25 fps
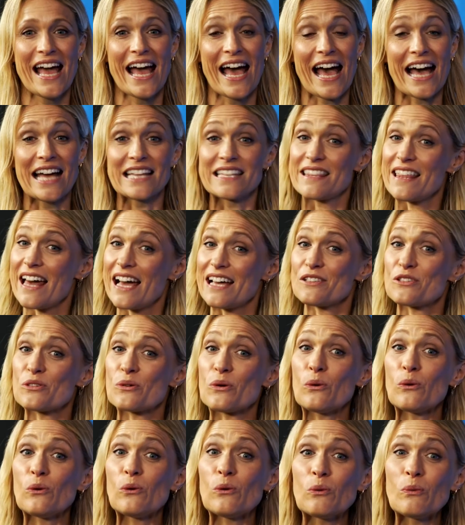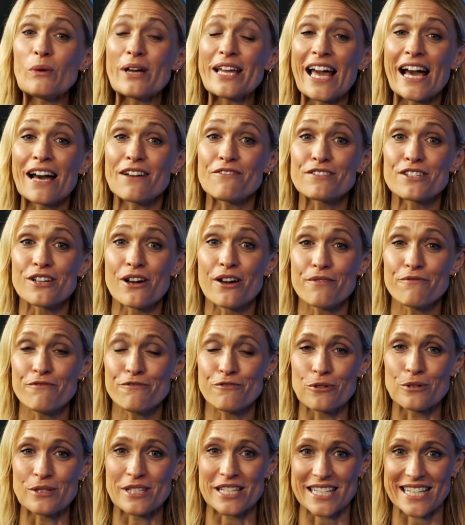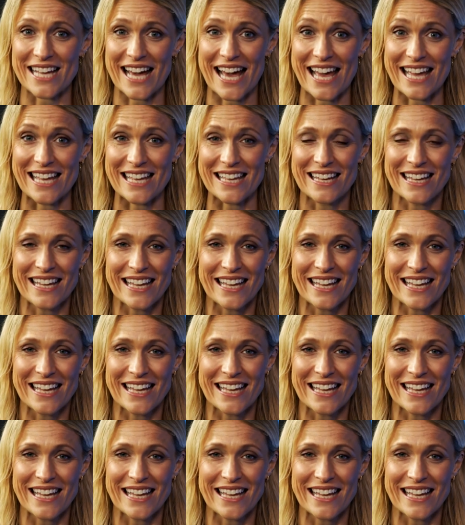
And that's all we have time for today.